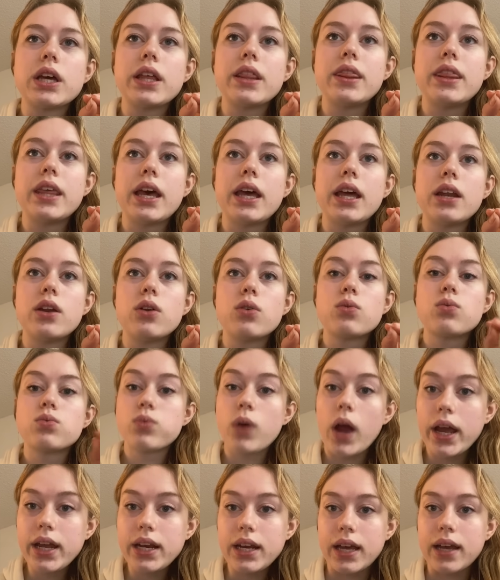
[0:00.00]
that
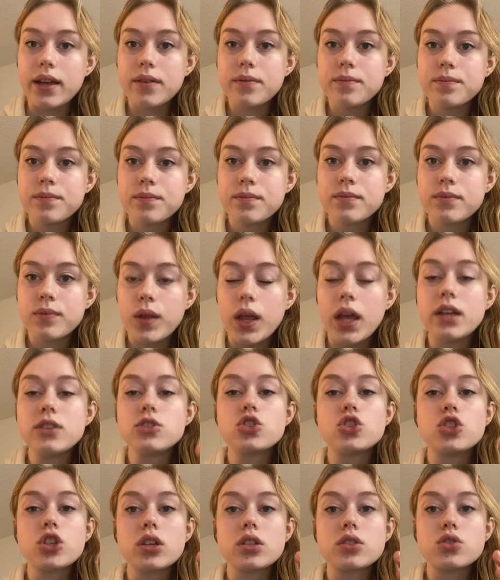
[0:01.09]
writing is
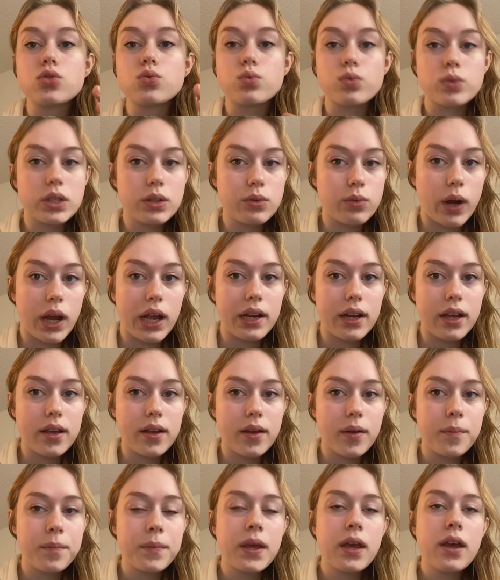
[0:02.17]
just rewriting,
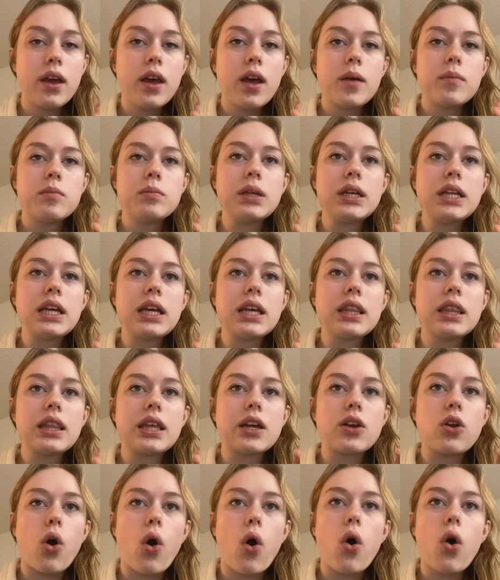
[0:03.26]
meaning
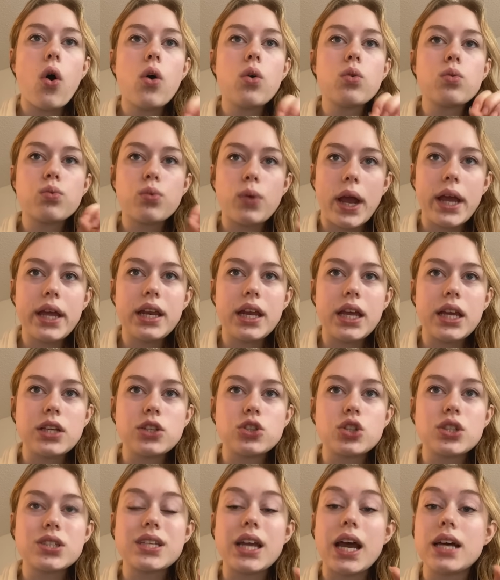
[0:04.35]
that all writing
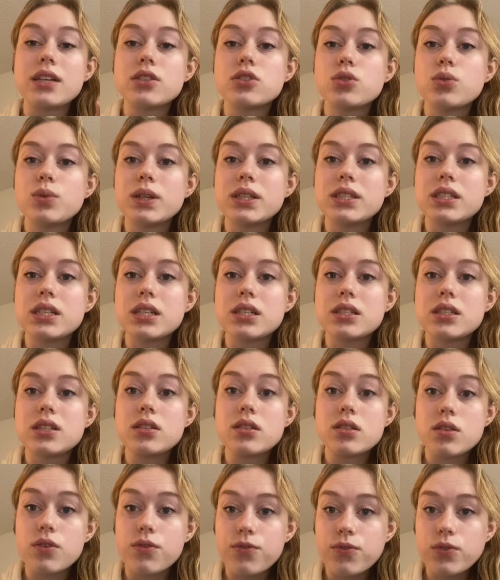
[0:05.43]
just has to exist
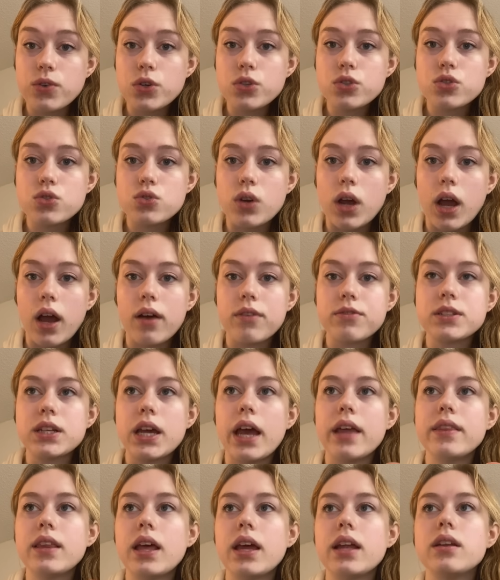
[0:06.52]
as the first draft,
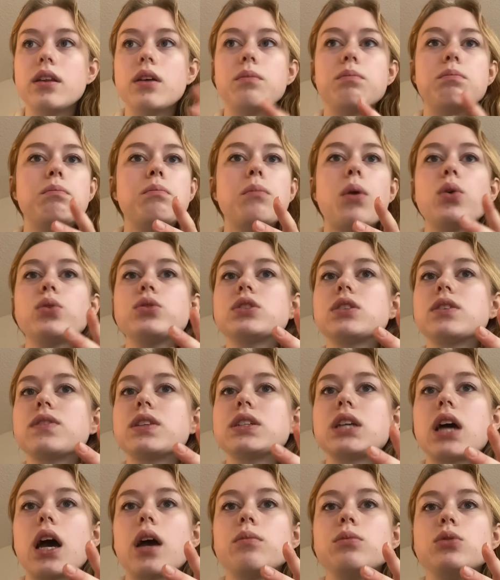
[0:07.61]
and then most of the
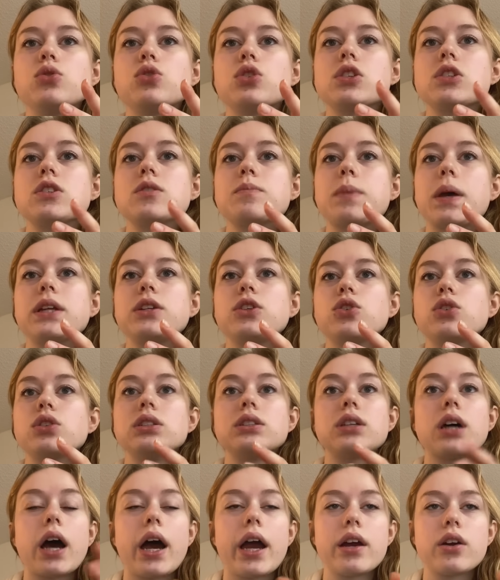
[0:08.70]
time you just spend your
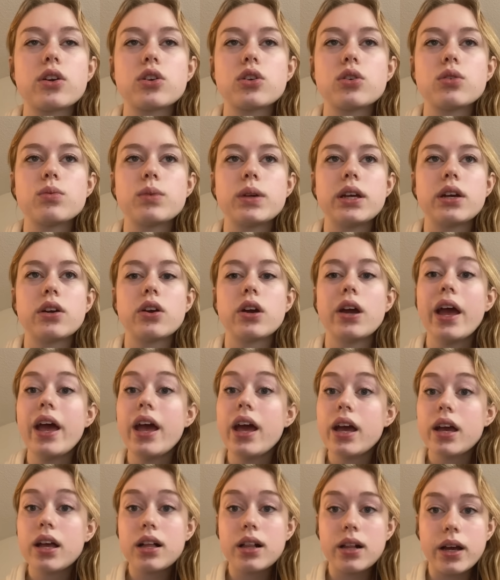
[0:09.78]
entire career
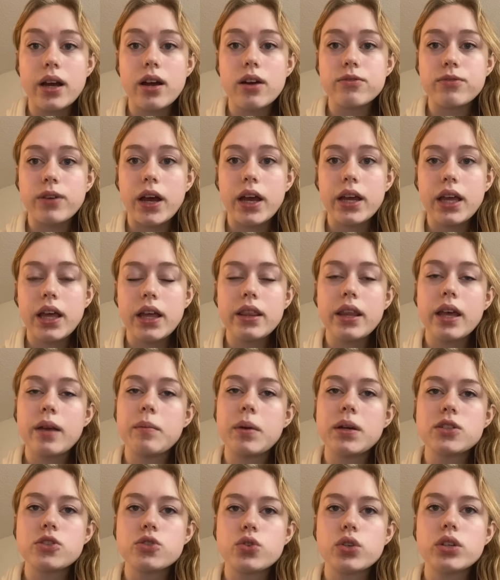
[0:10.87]
clarifying it. Like,
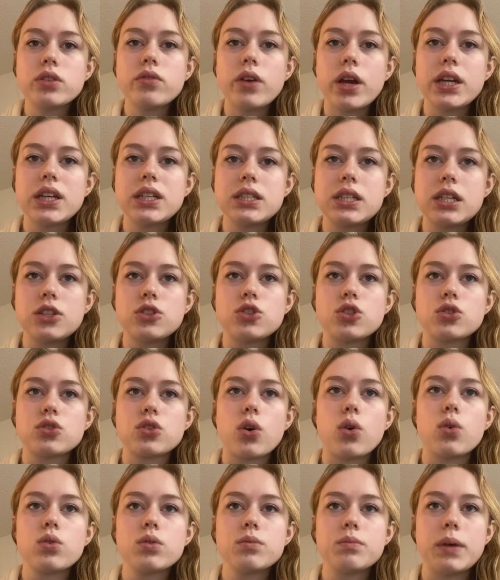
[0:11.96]
my screenwriting teacher
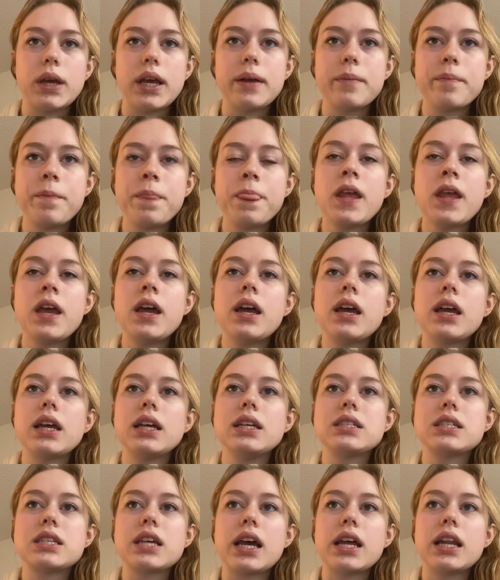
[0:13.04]
told me, he
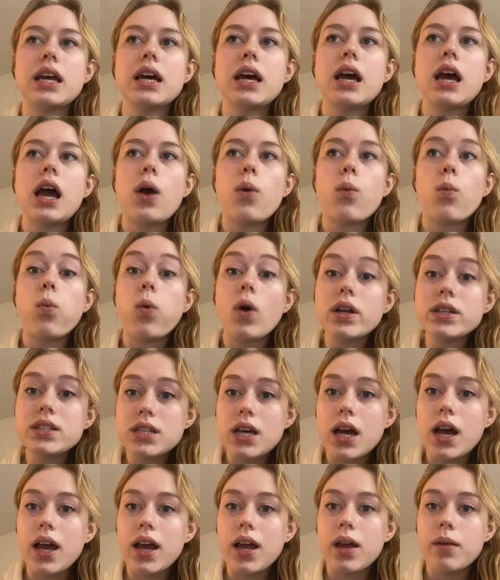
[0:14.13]
said, one
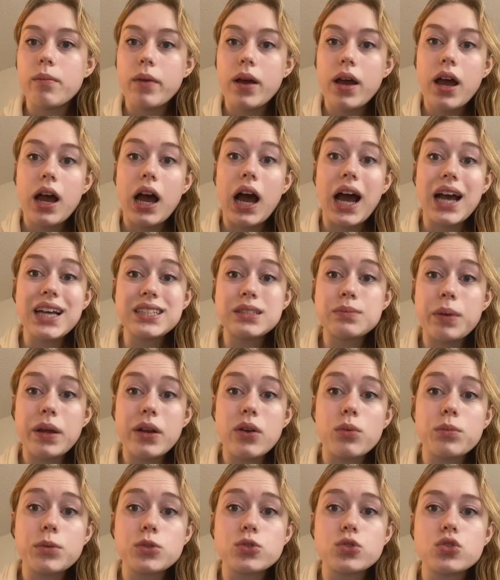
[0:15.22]
time I spent
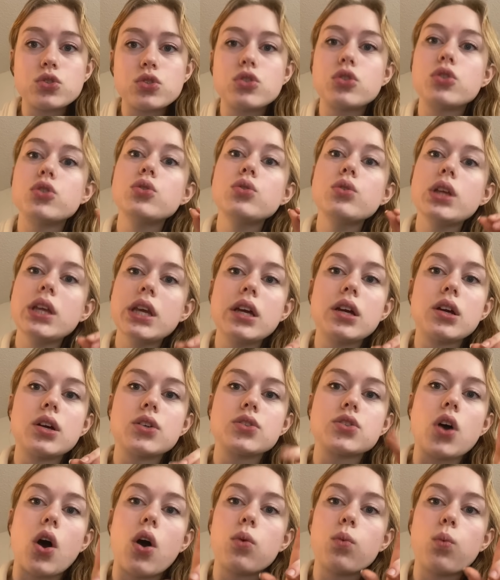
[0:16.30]
almost 2
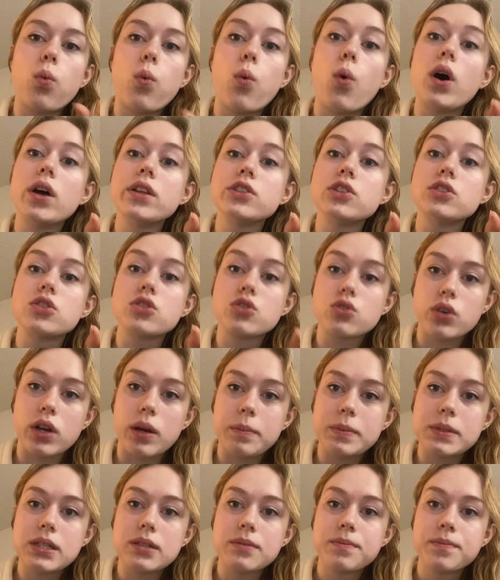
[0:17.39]
years on one
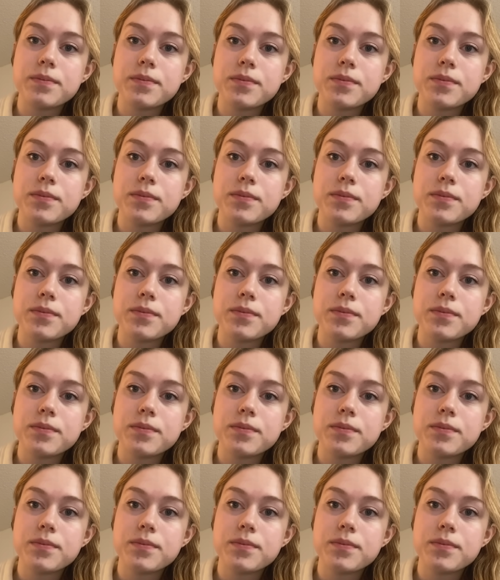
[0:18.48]
script.